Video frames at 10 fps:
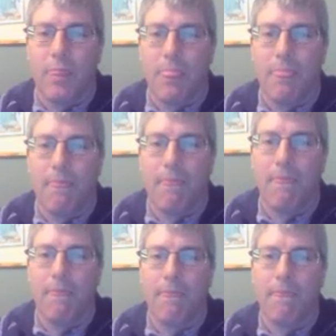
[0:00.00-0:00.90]

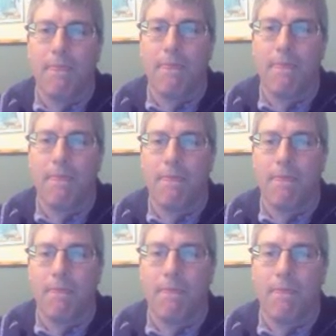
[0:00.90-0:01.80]

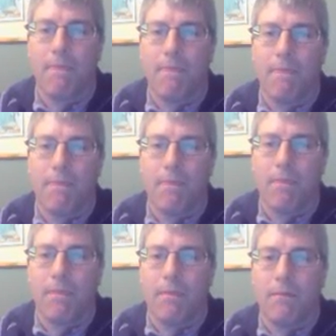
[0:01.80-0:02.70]

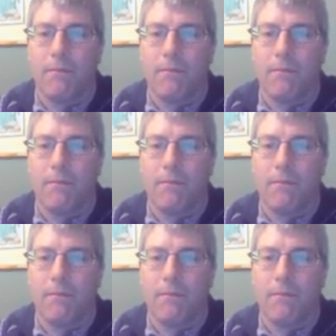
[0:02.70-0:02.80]
No one is speaking in this clip.